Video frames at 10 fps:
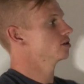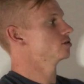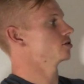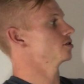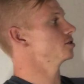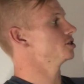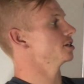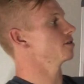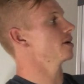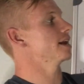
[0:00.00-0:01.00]
So you're
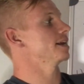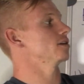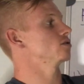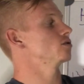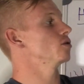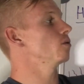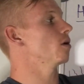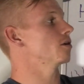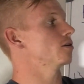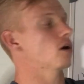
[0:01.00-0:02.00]
generating
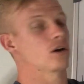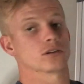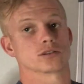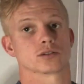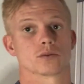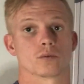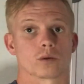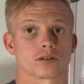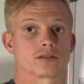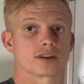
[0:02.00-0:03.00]
$200
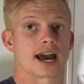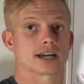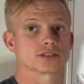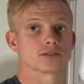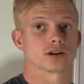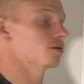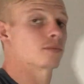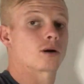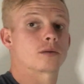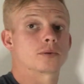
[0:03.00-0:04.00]
worth of cash flow. The
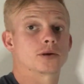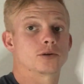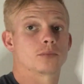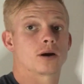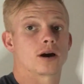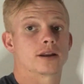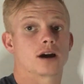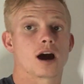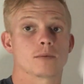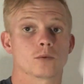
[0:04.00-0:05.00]
property you bought,
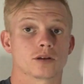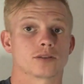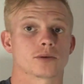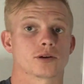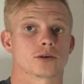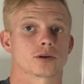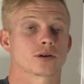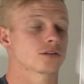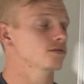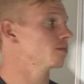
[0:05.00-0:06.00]
I'm going to throw you a
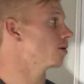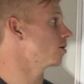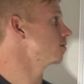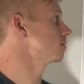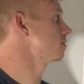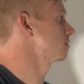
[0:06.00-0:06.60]
curveball.